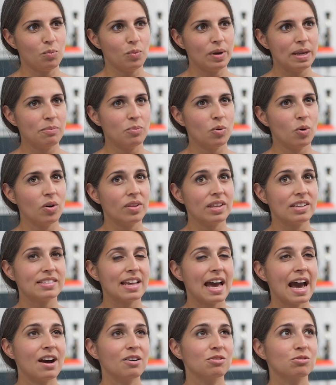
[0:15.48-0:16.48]
We bought
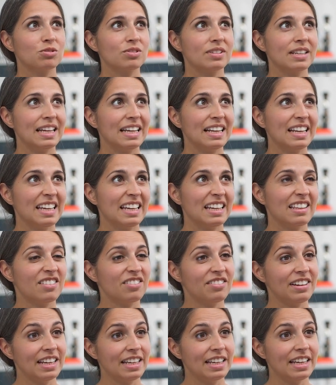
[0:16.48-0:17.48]
this house nearly
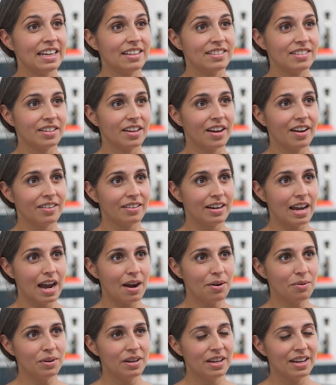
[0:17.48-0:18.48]
3 years ago
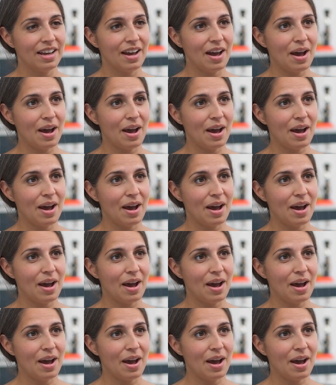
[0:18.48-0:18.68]
now.